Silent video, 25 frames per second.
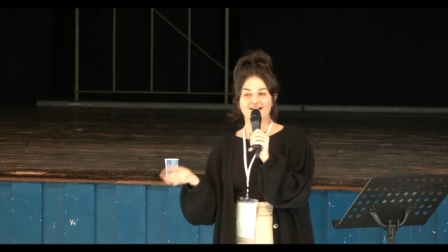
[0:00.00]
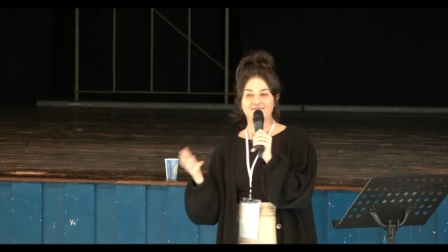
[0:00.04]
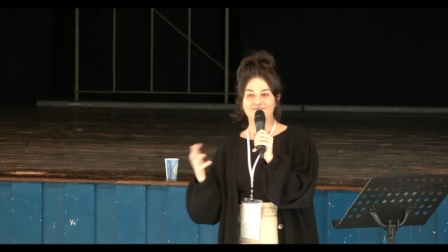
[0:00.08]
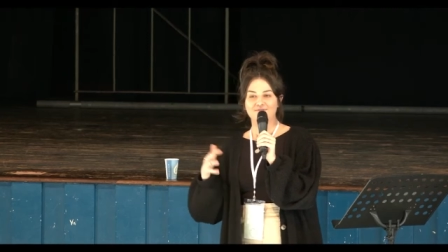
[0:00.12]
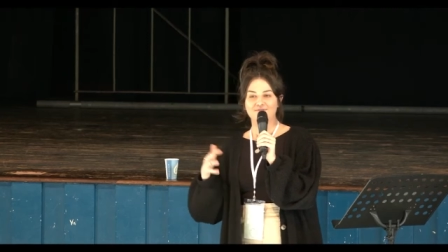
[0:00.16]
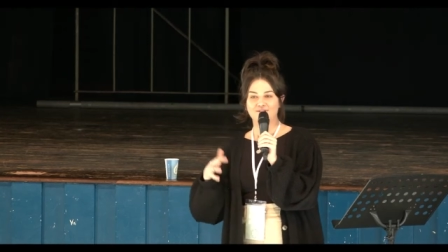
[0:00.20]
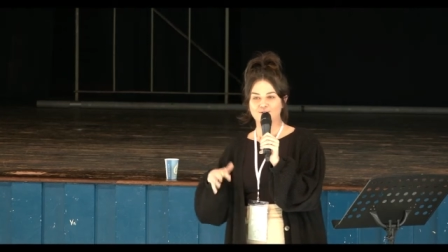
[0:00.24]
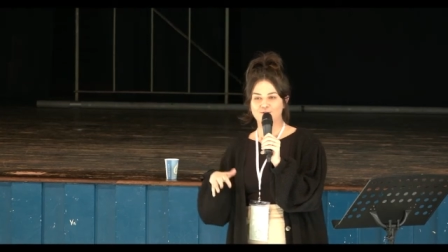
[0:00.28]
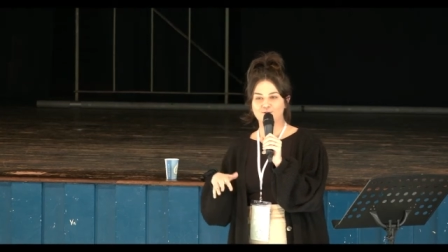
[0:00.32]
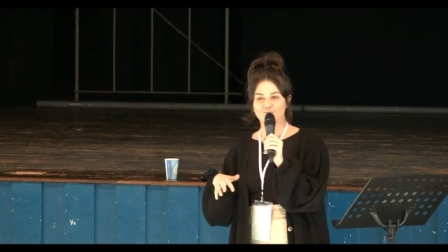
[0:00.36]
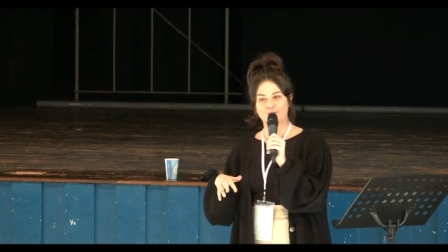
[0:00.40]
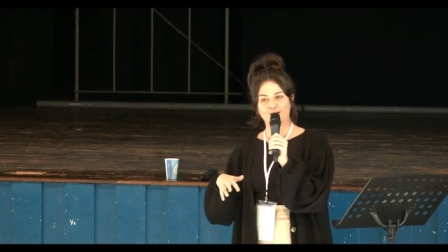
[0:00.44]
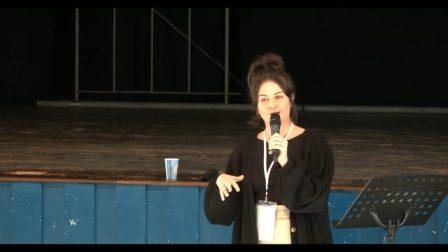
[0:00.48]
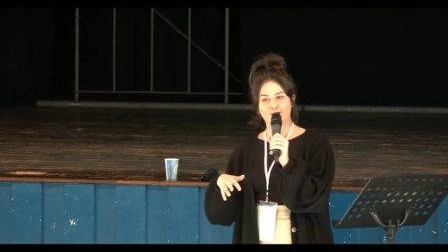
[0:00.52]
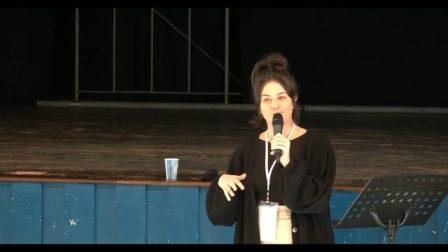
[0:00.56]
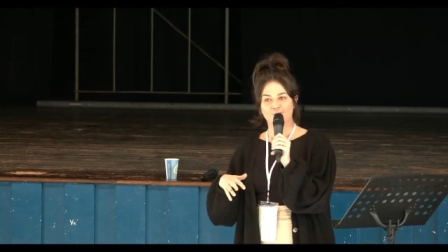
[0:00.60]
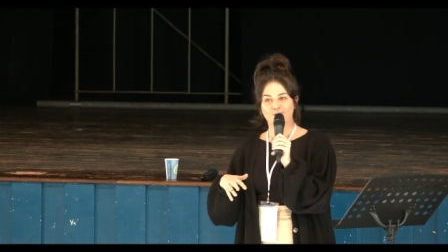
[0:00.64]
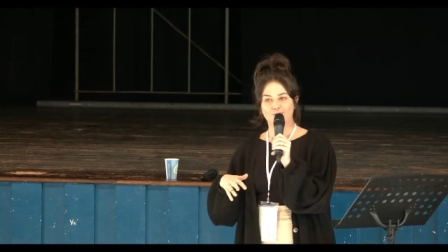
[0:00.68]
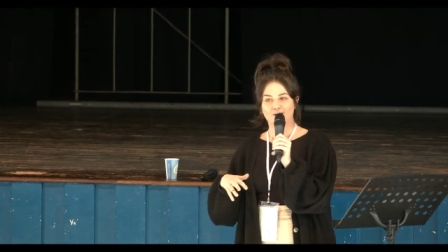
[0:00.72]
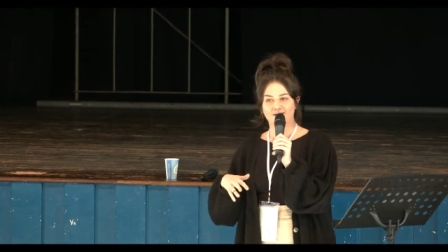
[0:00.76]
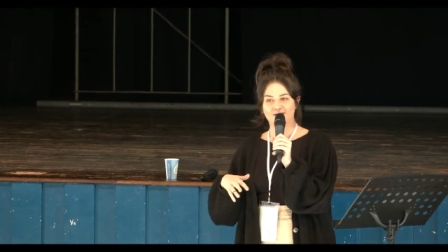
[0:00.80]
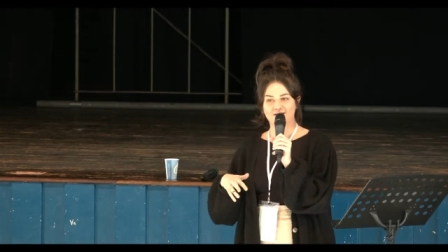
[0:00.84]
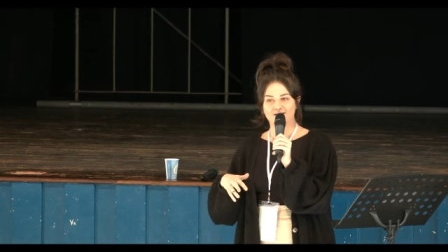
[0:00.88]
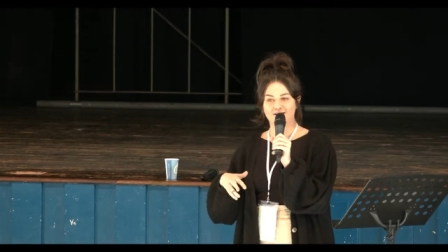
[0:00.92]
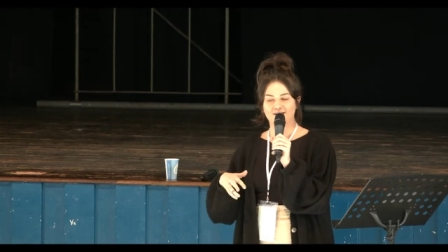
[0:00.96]
And this week we're
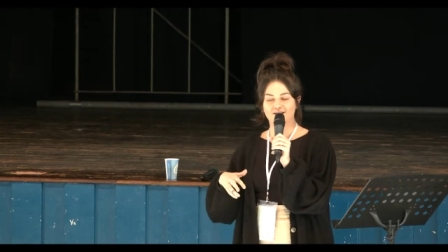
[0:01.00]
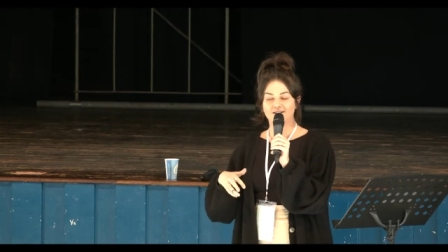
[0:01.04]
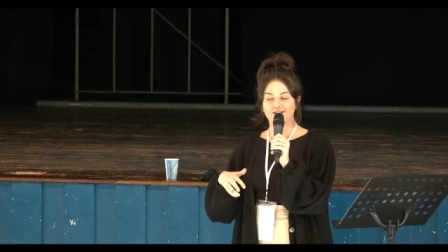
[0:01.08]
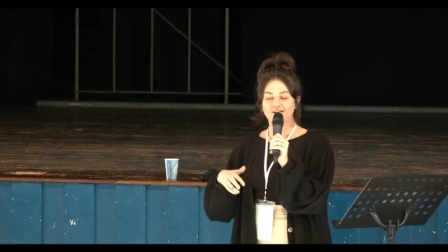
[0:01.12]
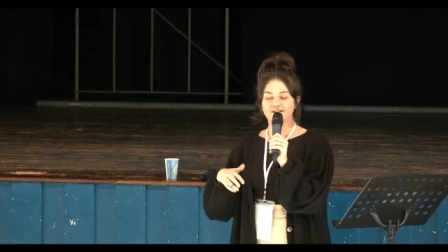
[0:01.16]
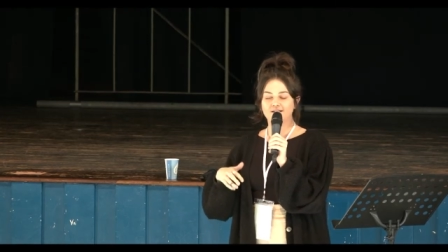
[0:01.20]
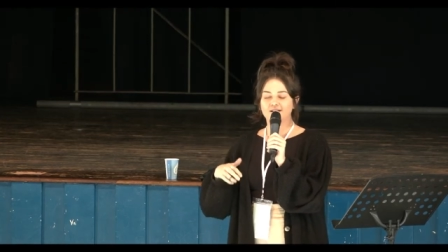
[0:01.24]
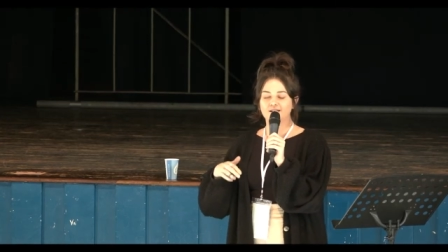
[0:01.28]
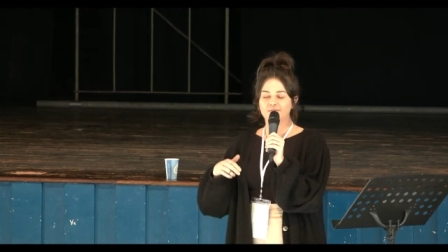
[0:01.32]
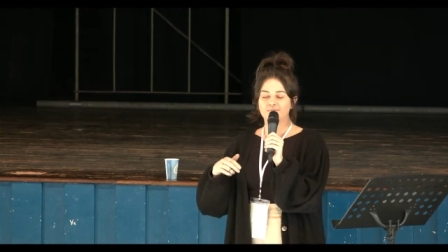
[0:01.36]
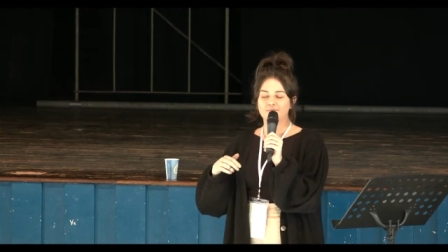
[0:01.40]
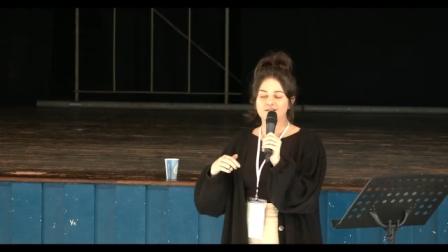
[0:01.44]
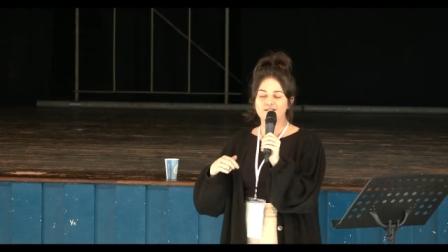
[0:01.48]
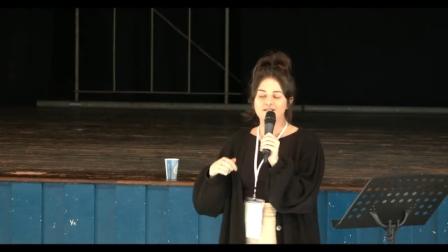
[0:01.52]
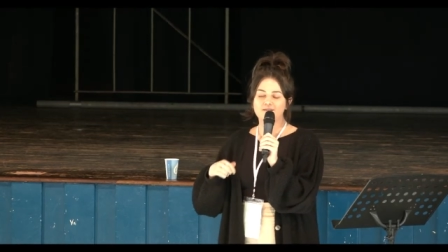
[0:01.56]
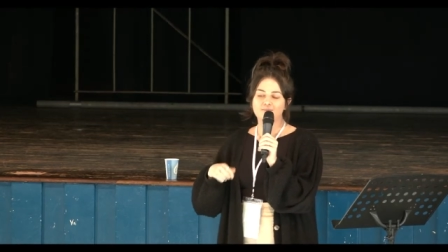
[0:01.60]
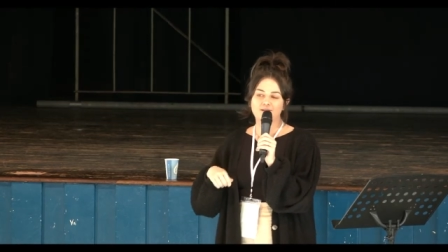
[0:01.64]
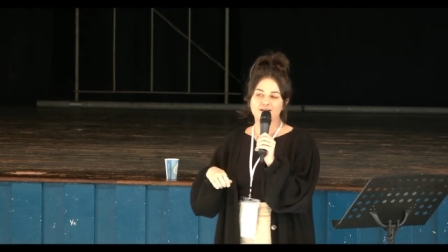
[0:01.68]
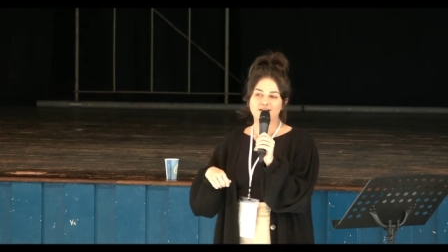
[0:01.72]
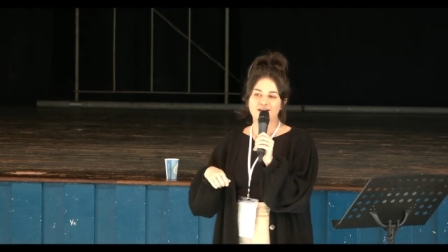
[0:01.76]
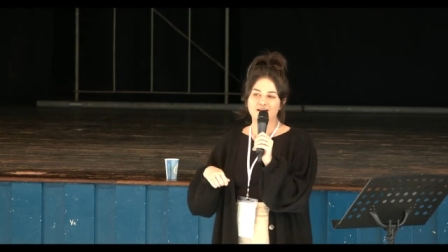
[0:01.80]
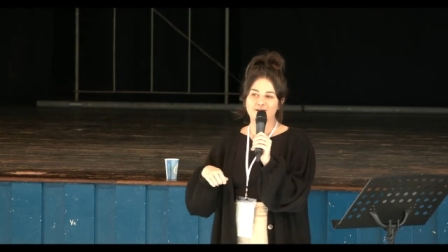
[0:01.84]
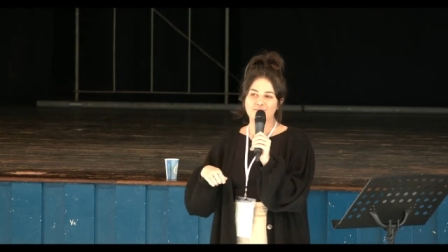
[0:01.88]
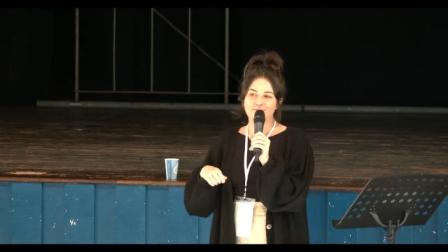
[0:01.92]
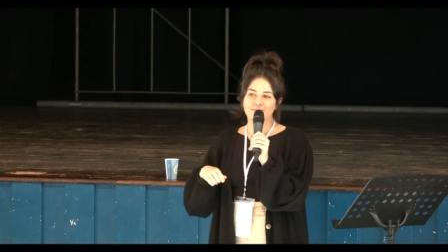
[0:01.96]
going to be
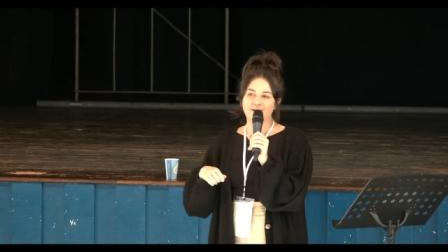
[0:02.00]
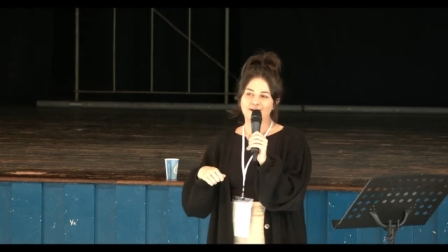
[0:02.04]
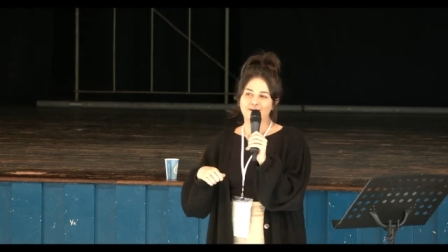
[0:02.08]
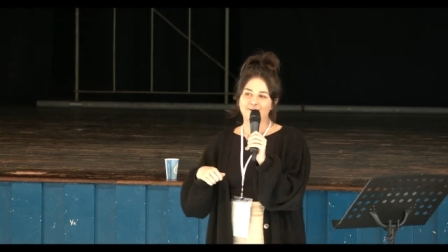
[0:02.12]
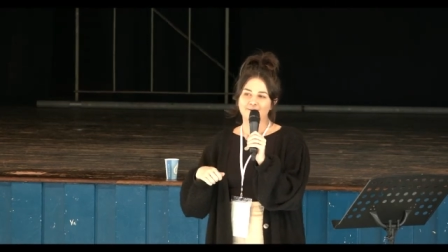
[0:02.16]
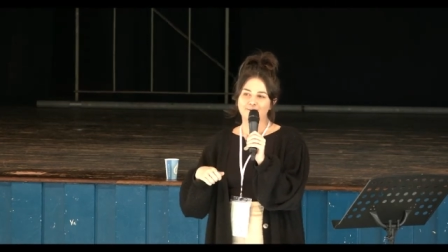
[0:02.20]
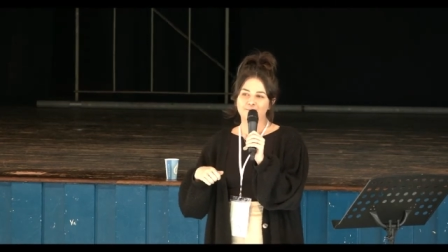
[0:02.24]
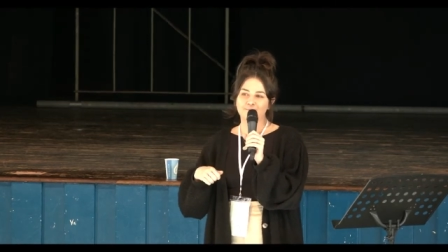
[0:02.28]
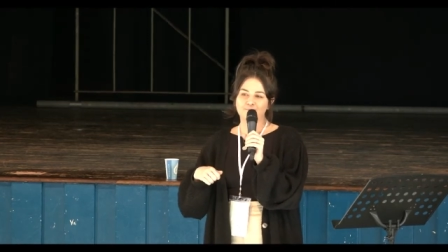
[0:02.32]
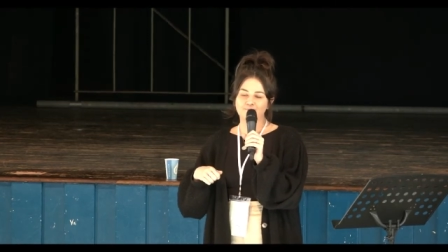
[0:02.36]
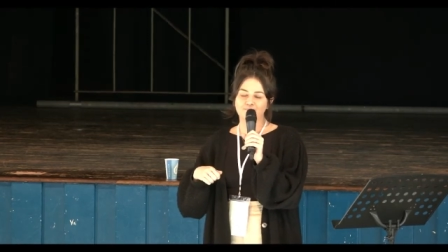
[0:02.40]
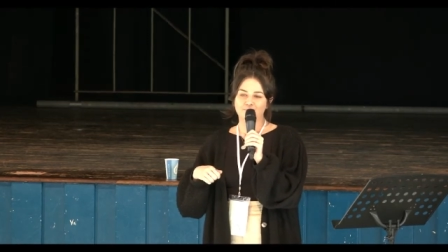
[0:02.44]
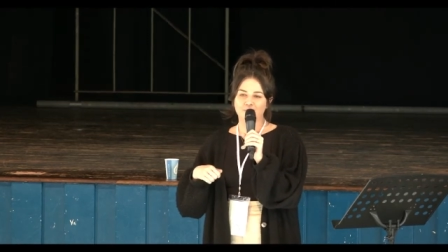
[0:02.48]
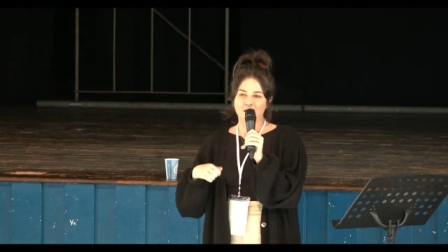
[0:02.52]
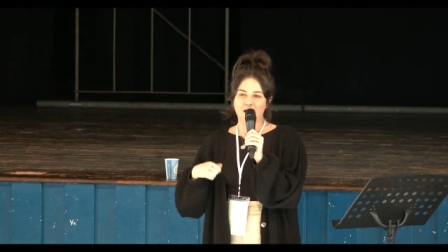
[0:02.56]
speaking about